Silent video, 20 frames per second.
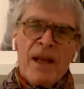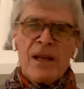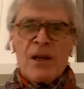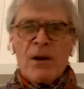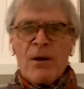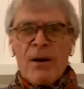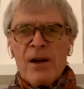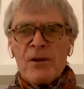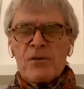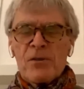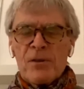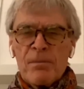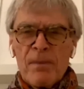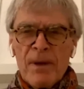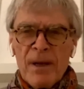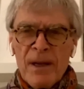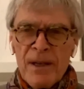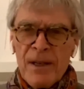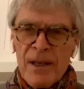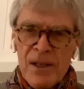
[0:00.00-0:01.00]
you know, 100
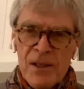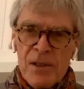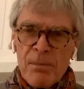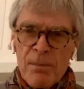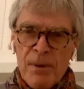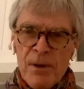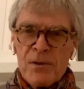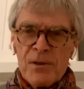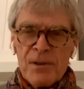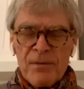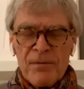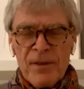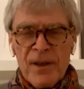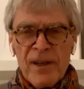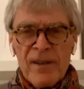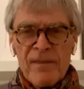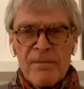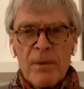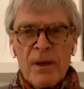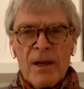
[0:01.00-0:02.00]
million as opposed to
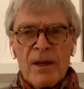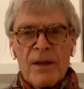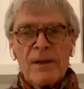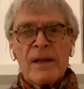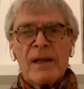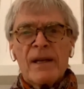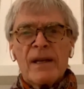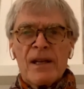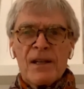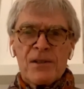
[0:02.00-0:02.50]
5 million,